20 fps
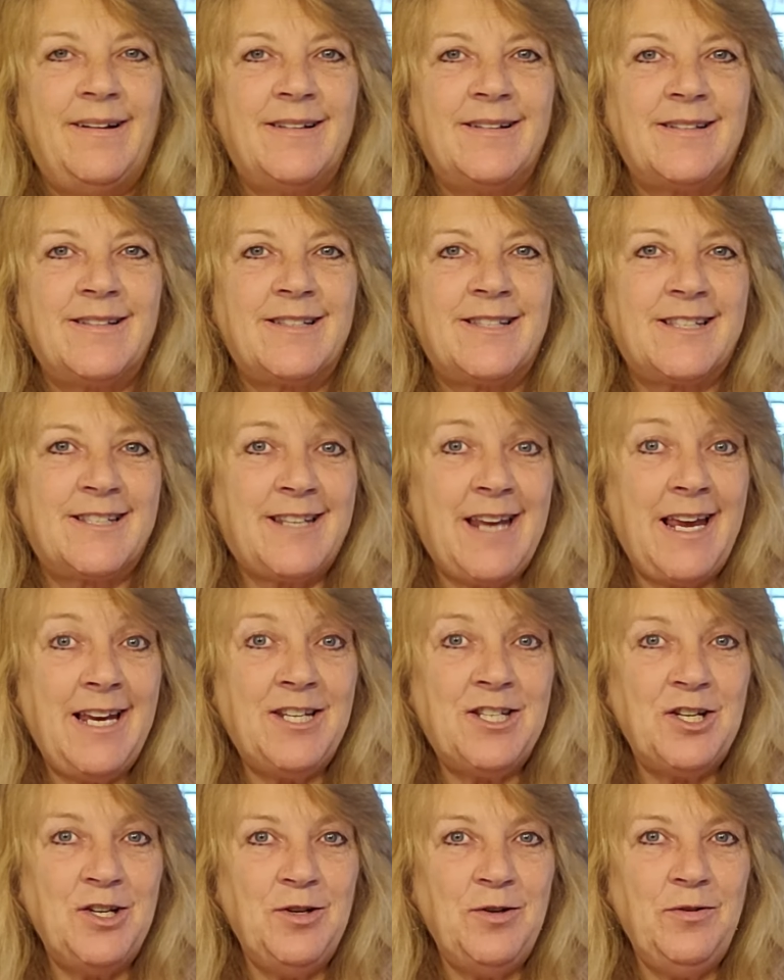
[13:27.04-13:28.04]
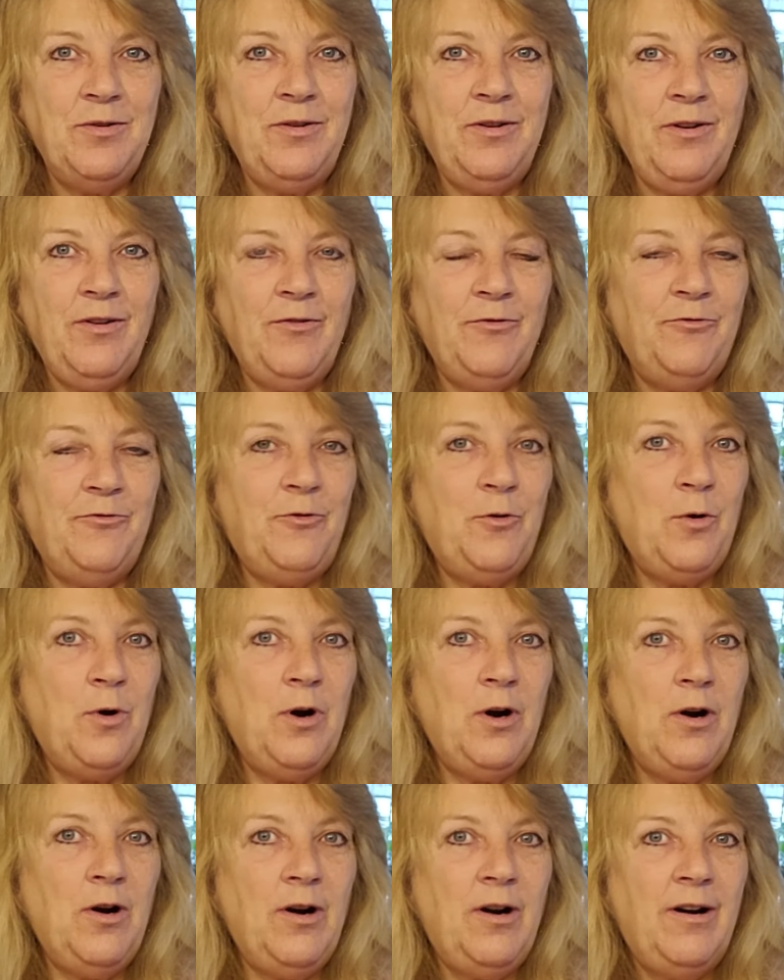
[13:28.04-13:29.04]
Stay tuned
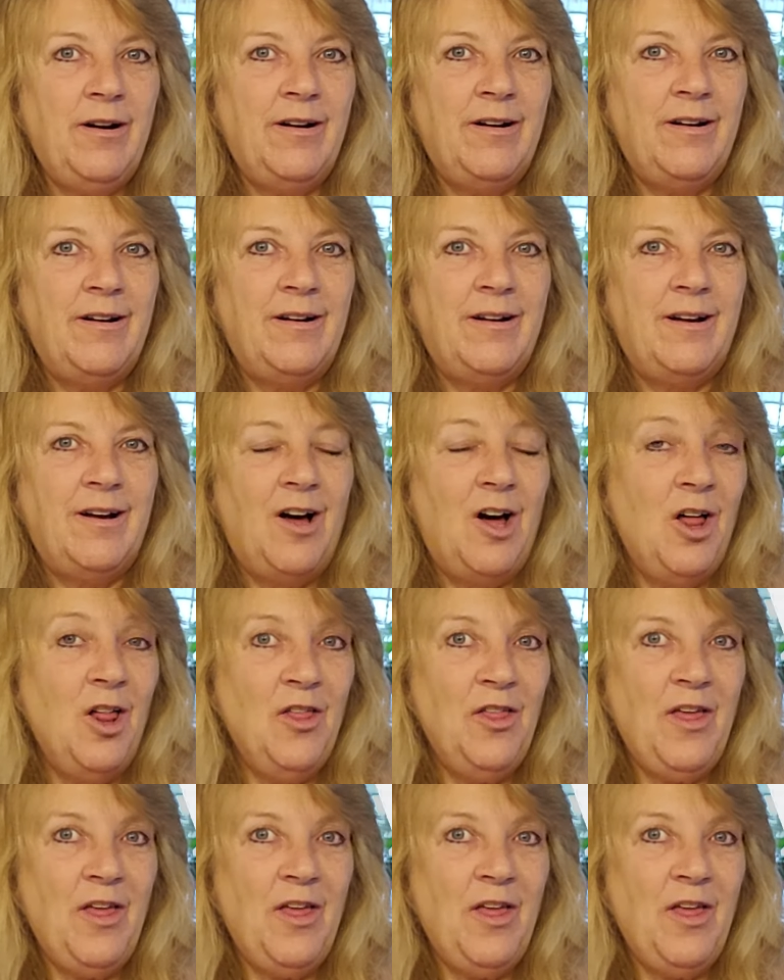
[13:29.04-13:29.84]
for all the